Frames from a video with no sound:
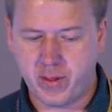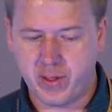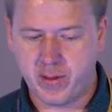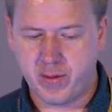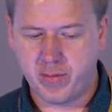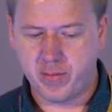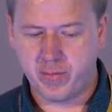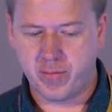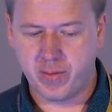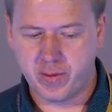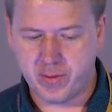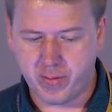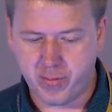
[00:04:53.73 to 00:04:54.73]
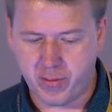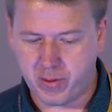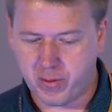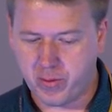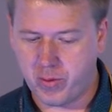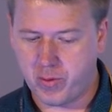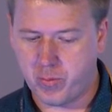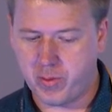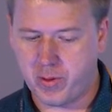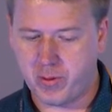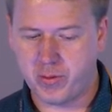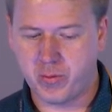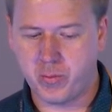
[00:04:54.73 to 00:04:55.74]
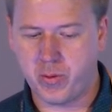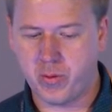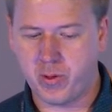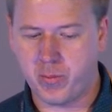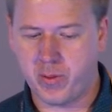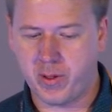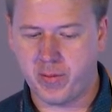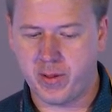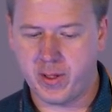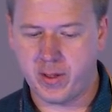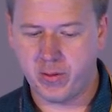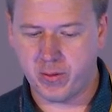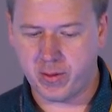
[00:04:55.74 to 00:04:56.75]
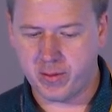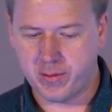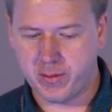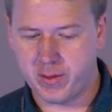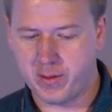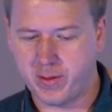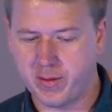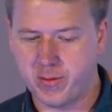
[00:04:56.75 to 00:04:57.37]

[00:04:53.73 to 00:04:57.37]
that Mr. Franco Lombardo spoke about that. You can see the